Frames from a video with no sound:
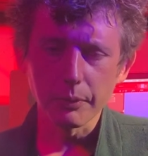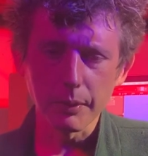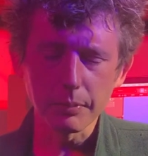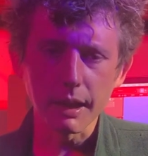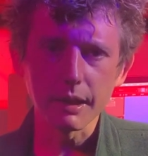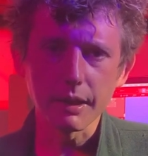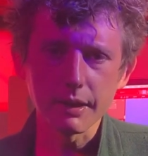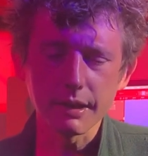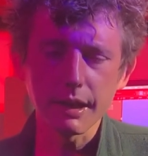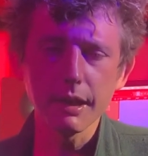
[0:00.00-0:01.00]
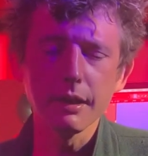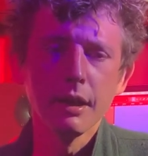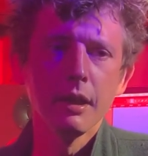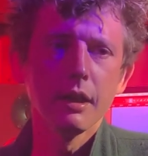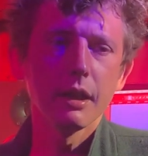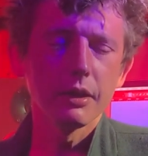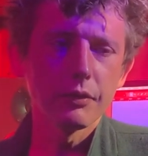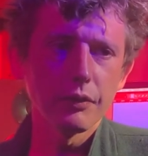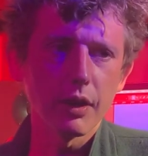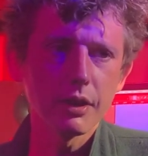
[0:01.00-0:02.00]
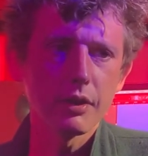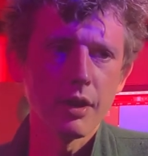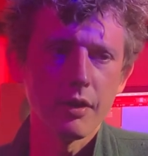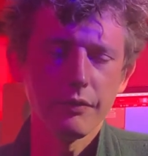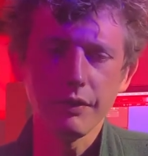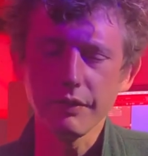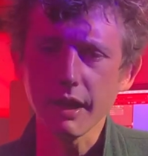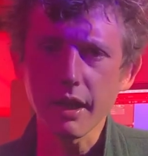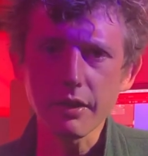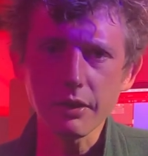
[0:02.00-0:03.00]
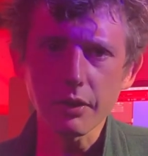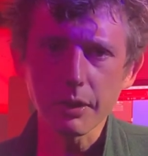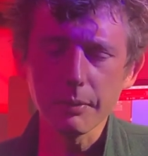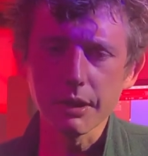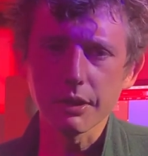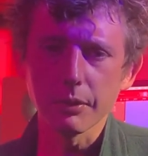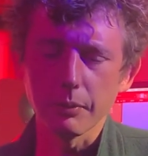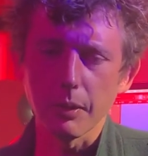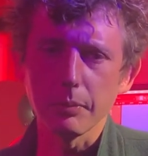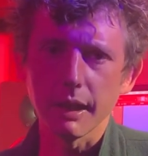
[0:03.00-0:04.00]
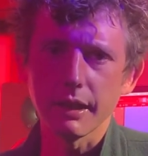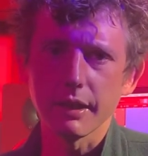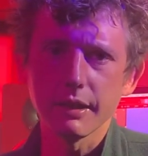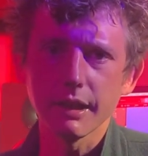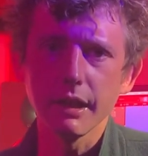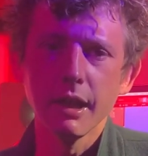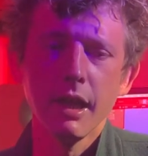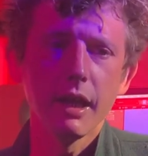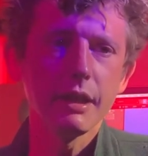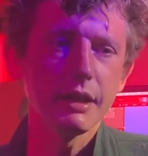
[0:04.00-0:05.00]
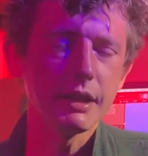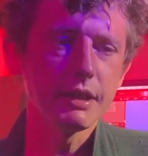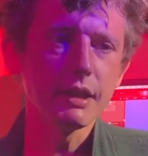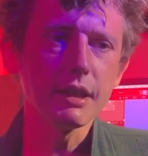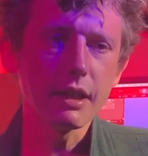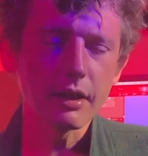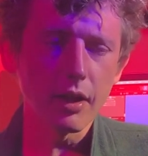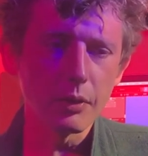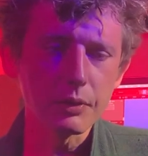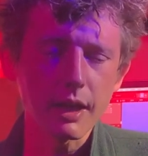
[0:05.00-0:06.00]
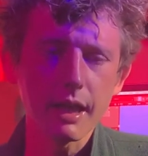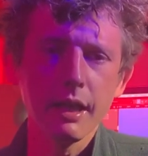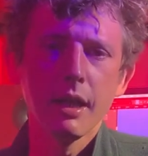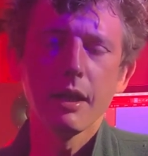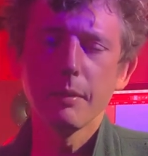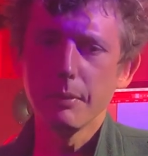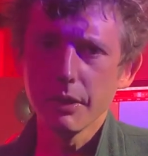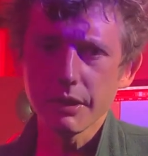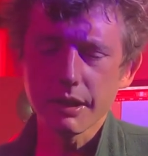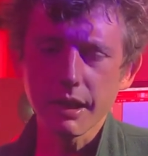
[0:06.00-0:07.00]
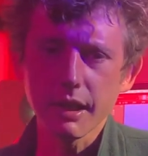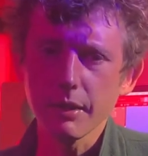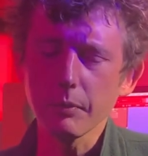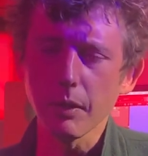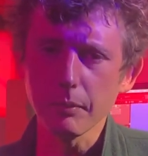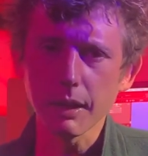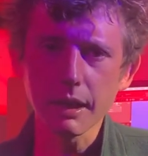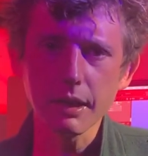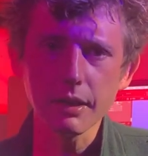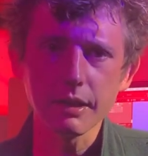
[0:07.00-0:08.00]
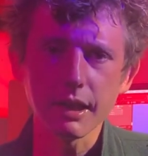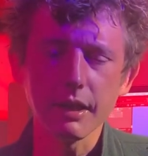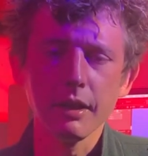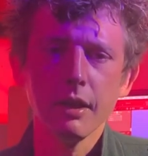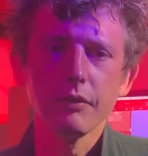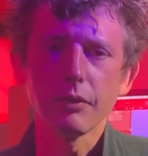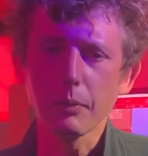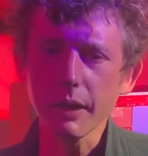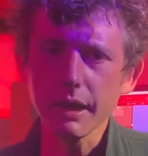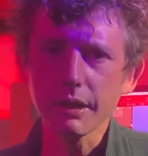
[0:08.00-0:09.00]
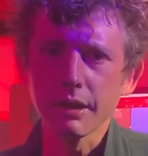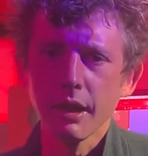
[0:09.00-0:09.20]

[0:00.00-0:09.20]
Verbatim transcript: what Plato said, and you'll find 50 other documents on what Plato said, and you can sit there the whole day immersed in what Plato said for weeks.